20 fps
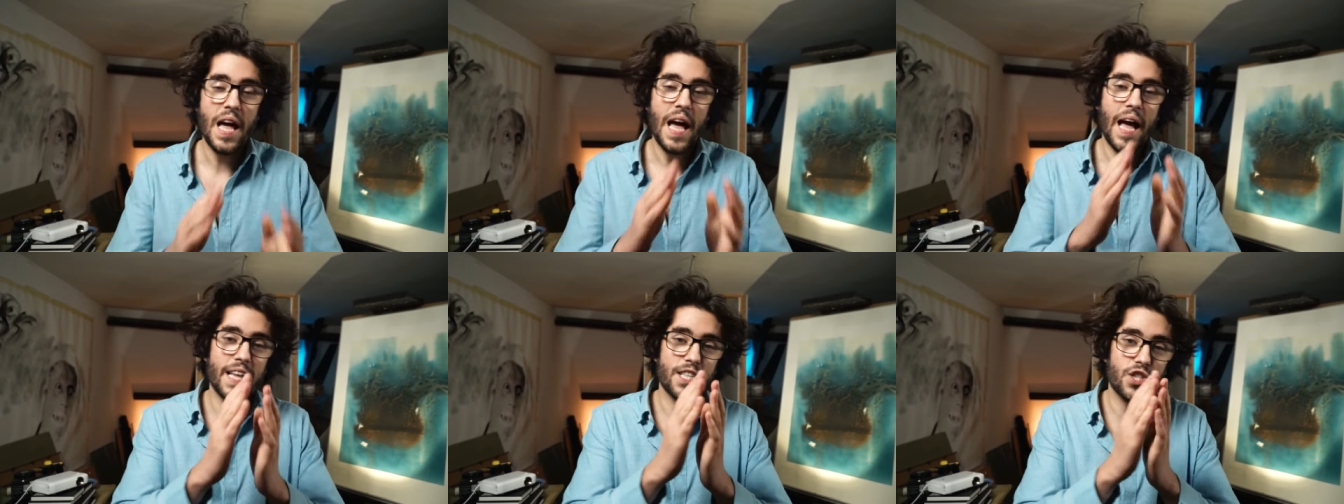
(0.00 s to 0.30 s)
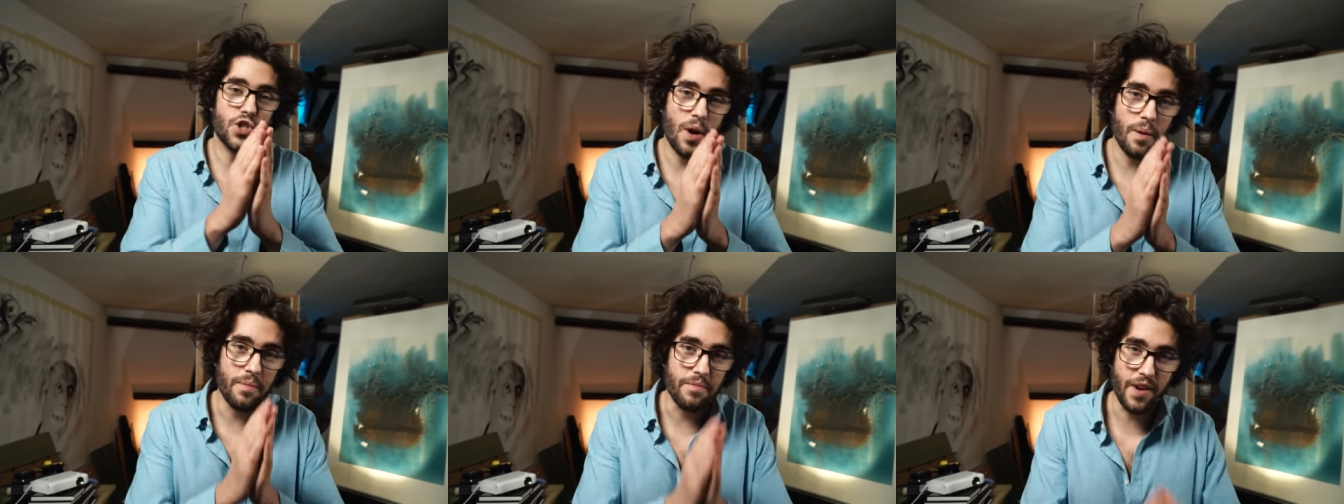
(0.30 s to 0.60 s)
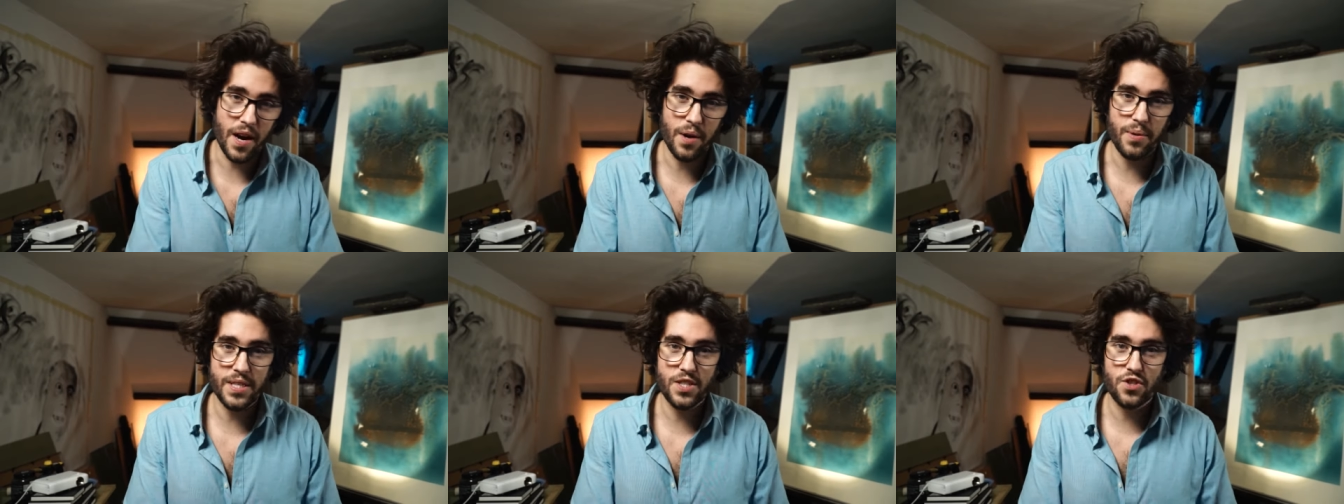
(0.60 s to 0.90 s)
and so I'm
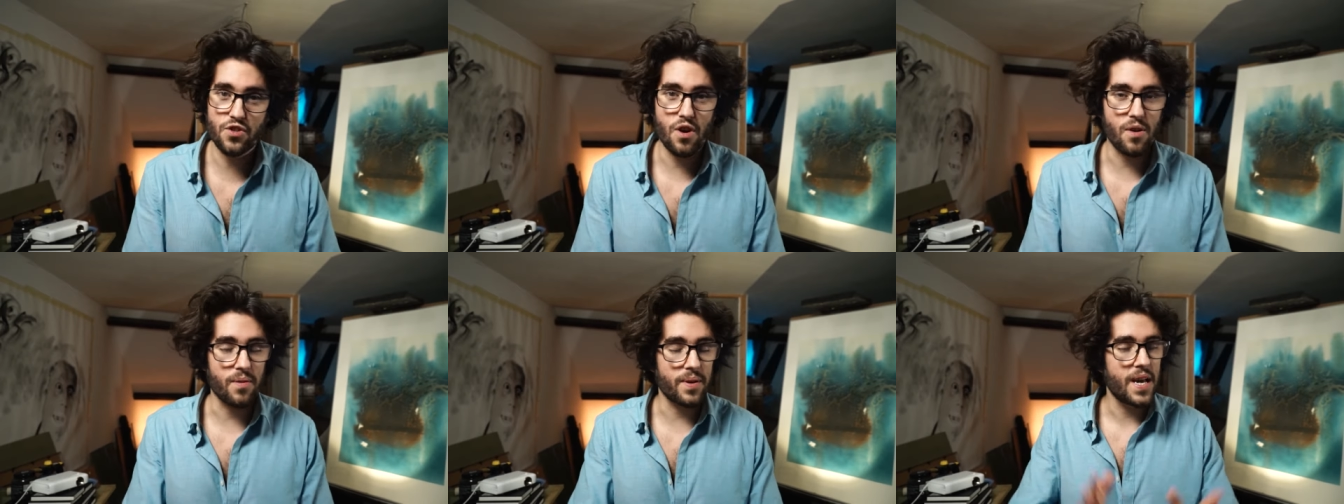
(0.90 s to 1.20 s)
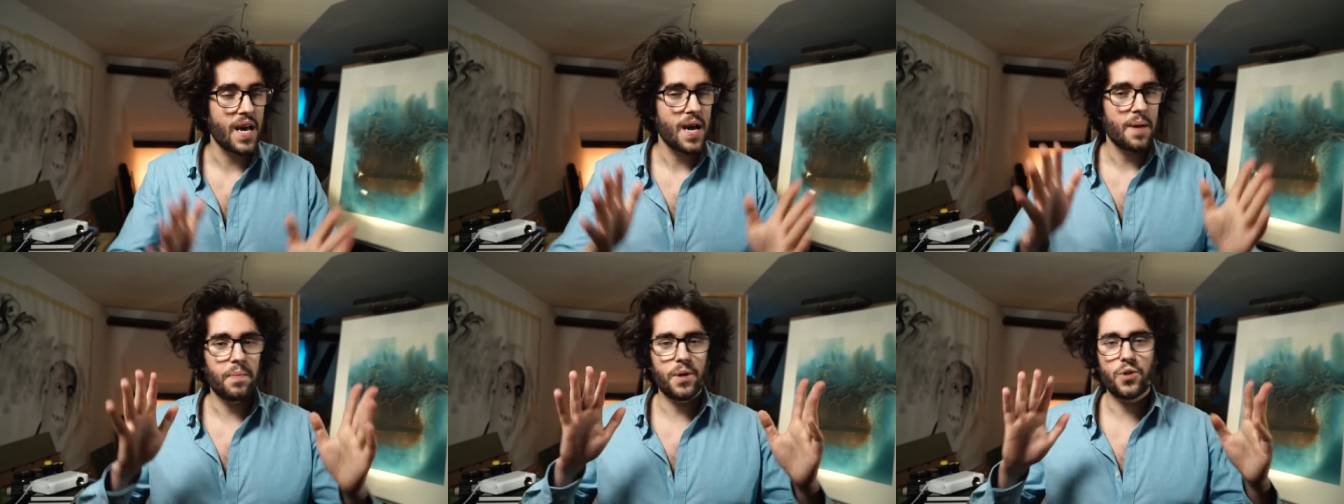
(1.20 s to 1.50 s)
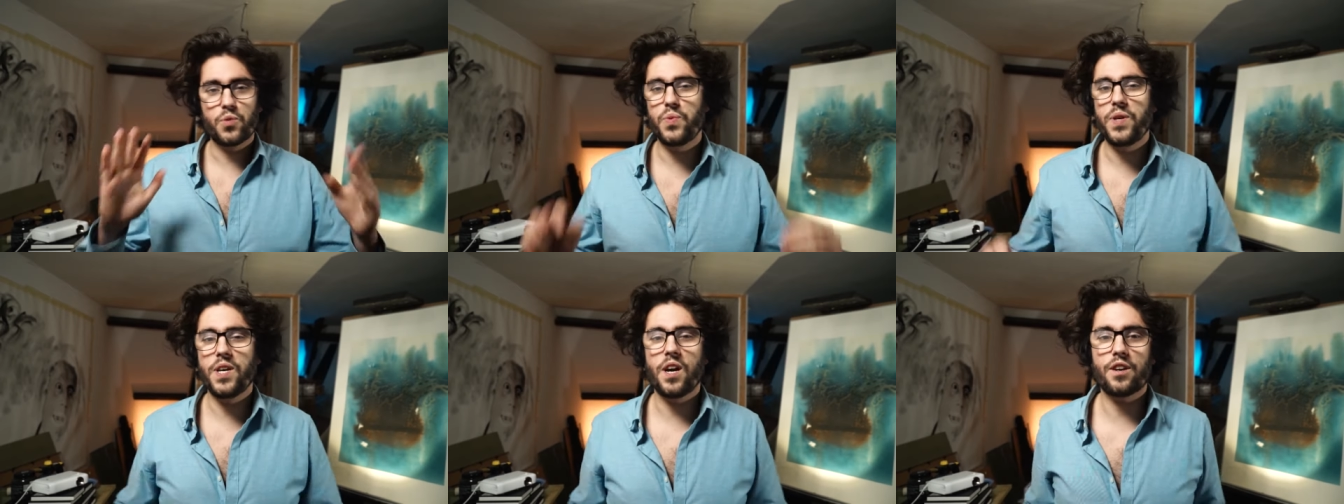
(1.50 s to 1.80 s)
very sorry,
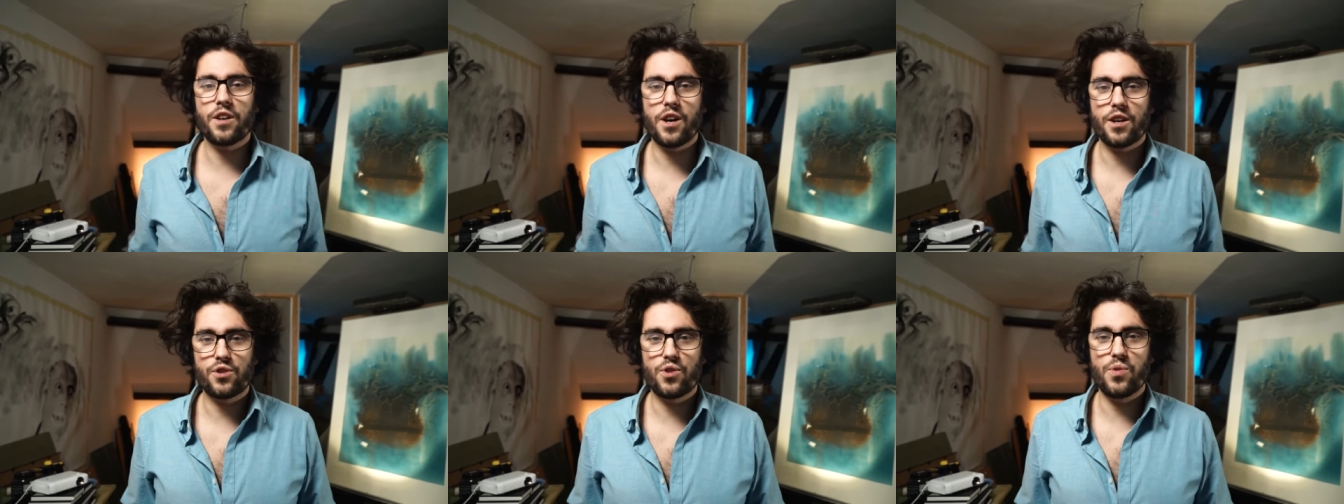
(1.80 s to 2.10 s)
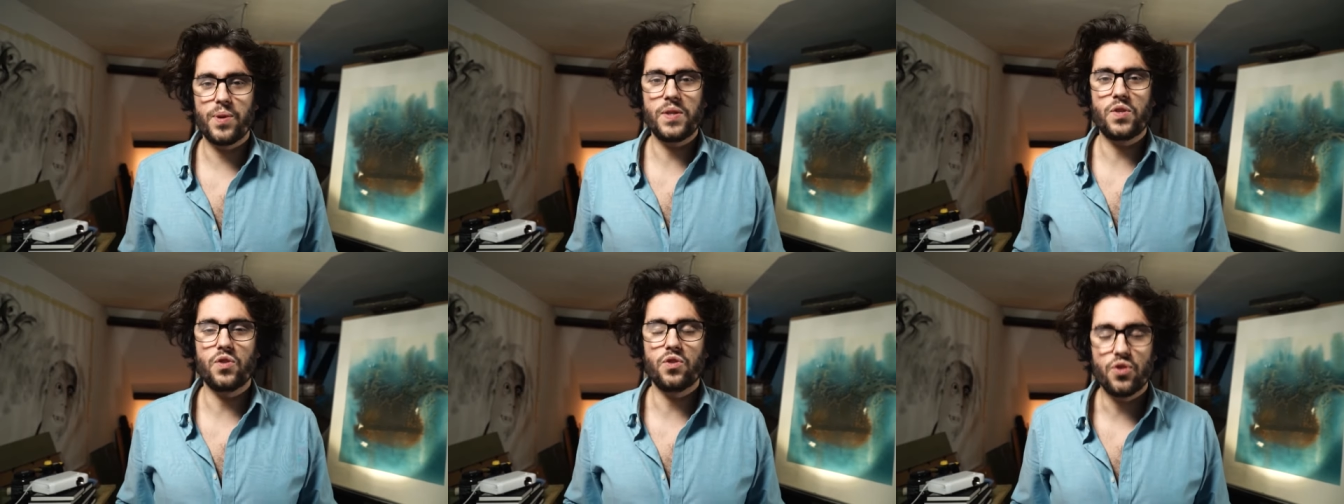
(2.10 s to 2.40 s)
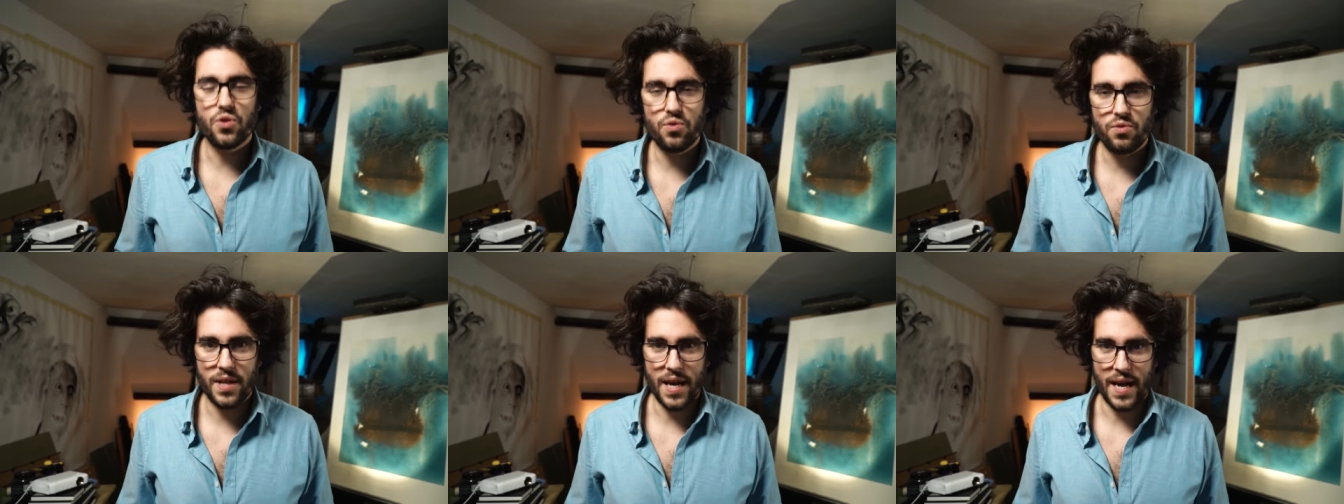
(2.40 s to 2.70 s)
but we are not going to
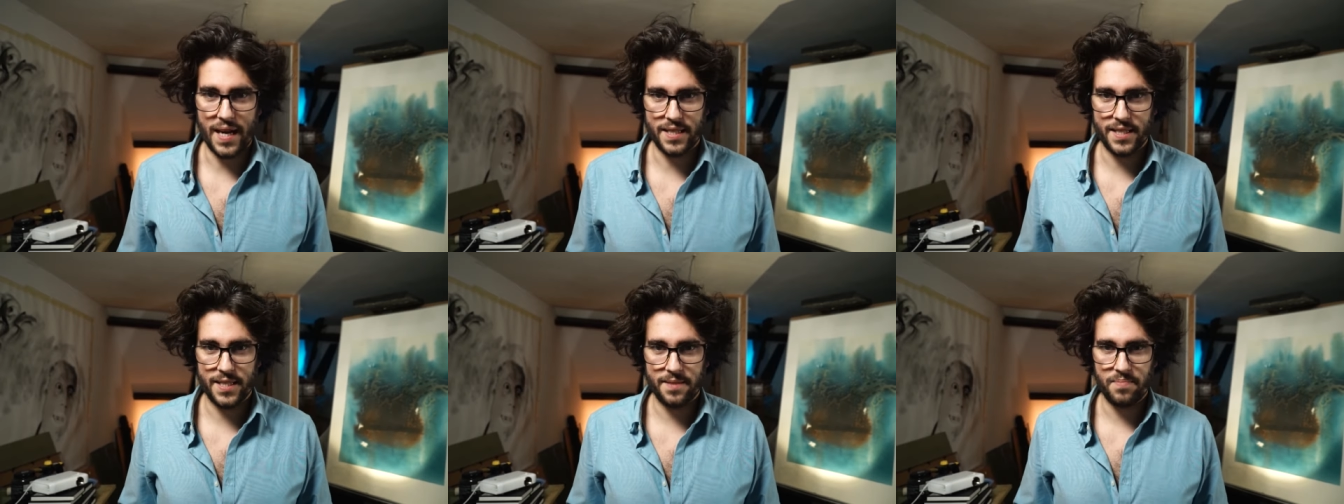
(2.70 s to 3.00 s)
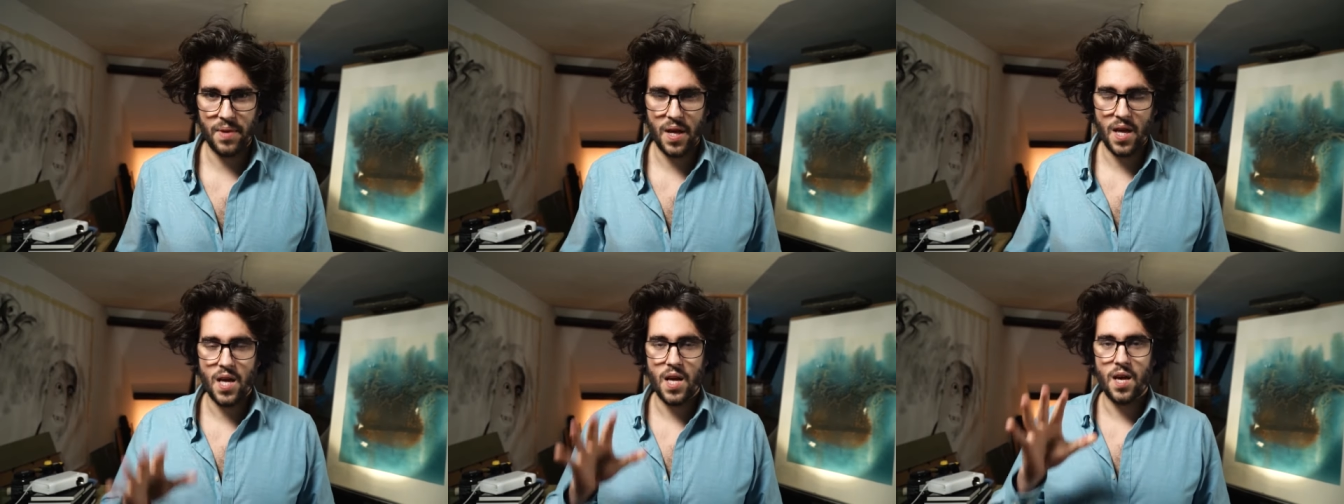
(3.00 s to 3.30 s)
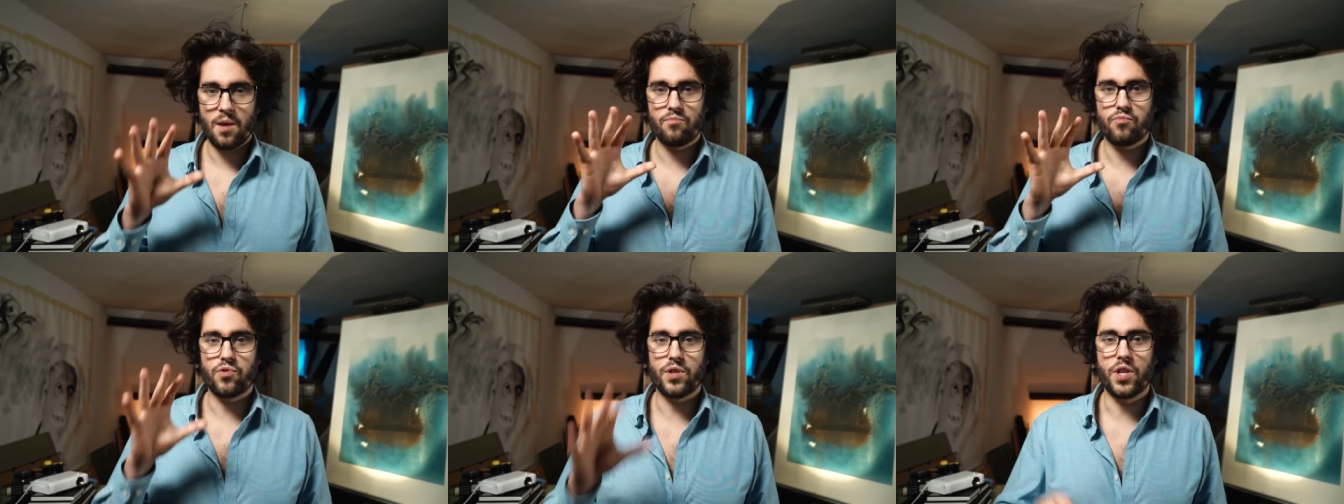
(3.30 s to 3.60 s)
do that
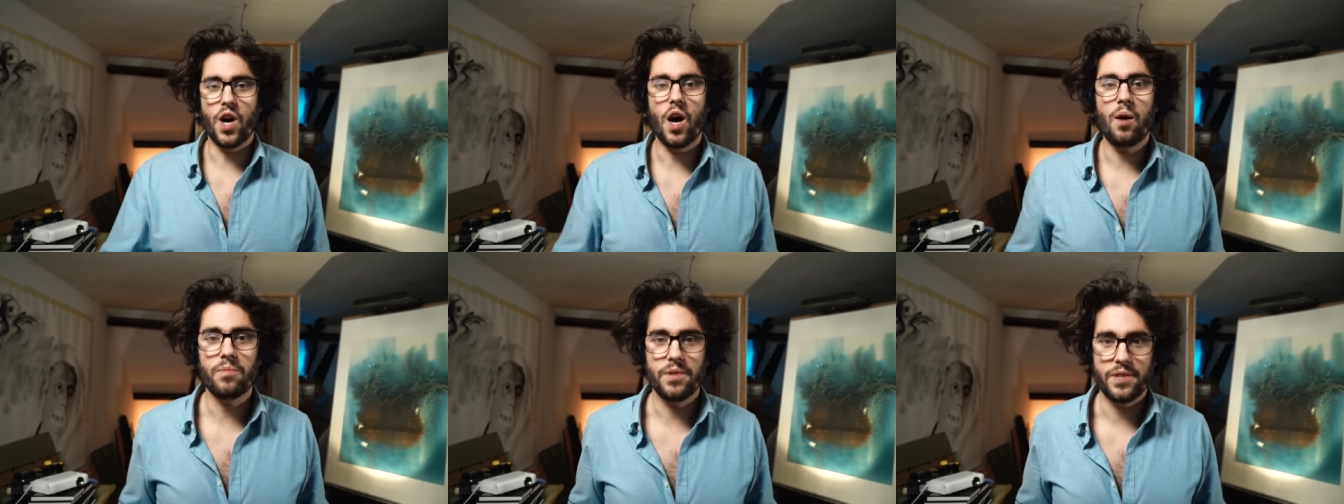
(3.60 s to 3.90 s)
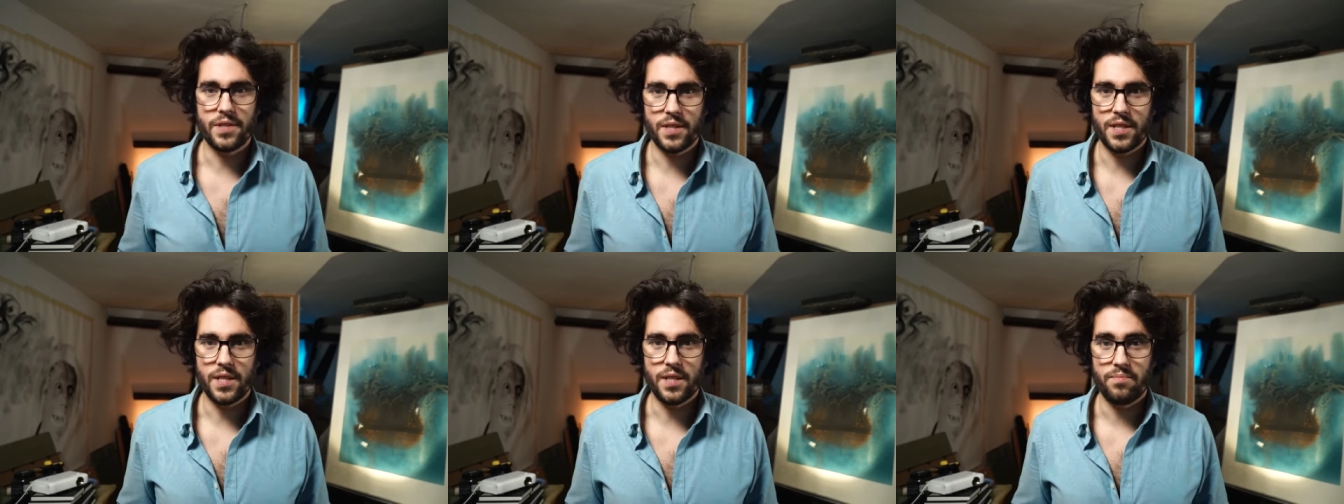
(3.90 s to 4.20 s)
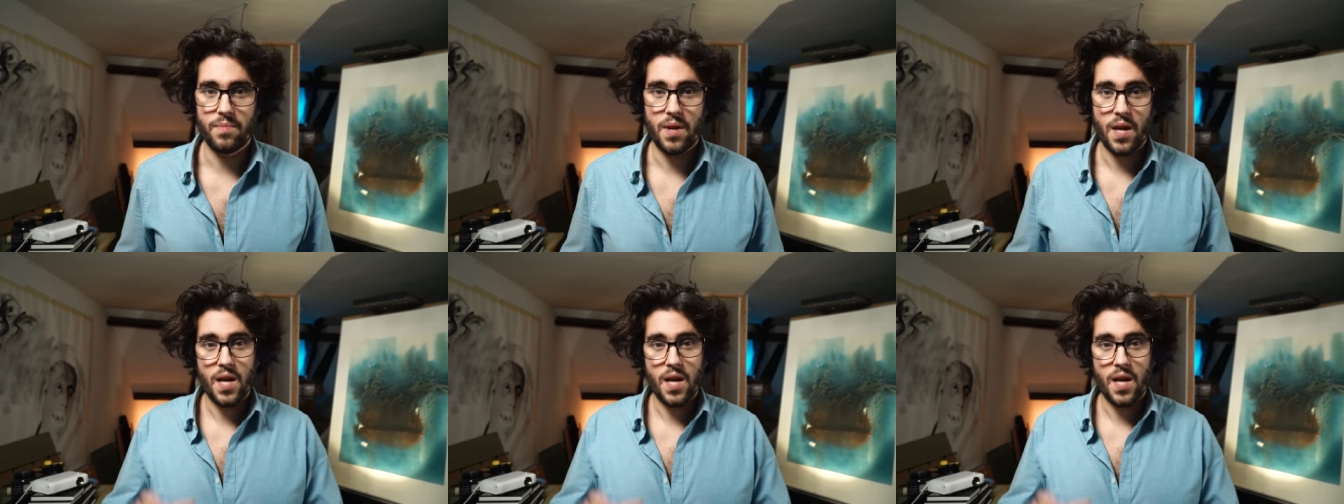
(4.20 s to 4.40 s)
predominantly